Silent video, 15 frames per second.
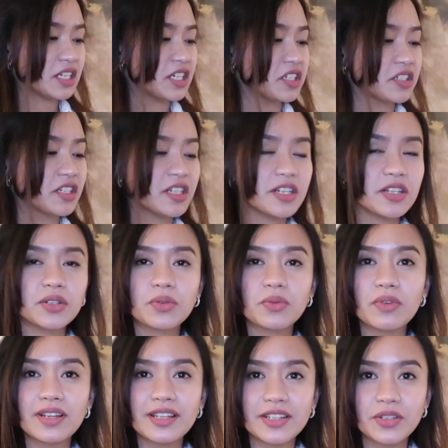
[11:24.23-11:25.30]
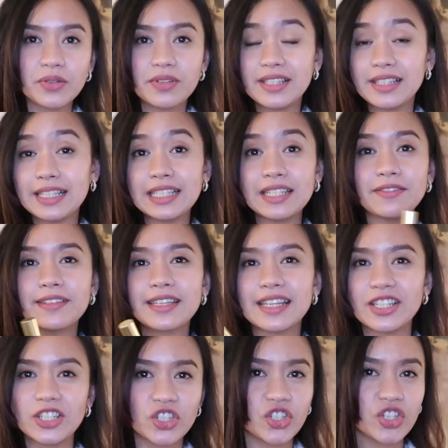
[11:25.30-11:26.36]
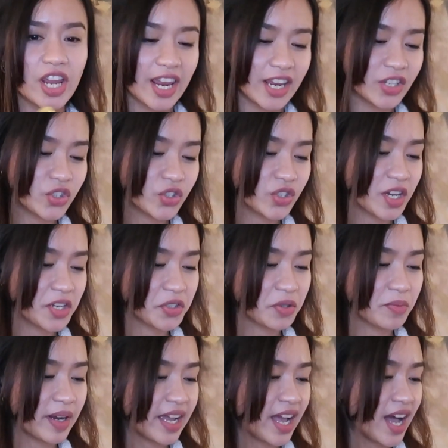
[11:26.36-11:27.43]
It didn't really do a significant change under my